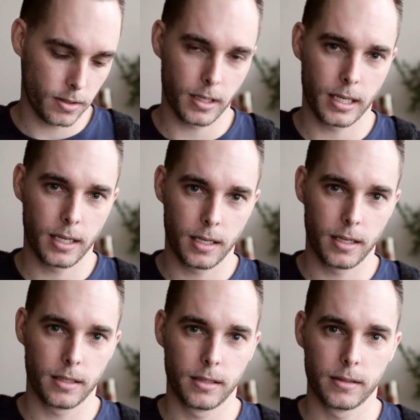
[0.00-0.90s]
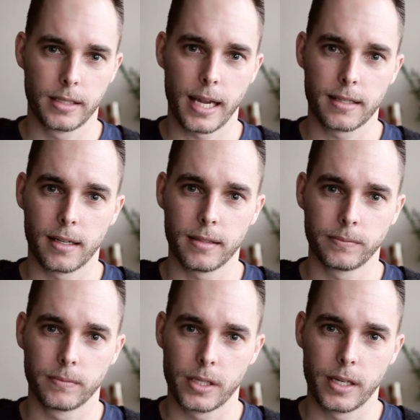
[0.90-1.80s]
a tester
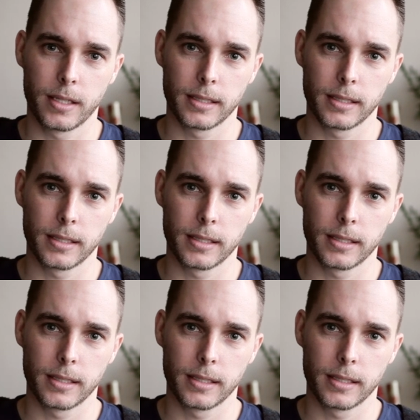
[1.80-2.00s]
machine.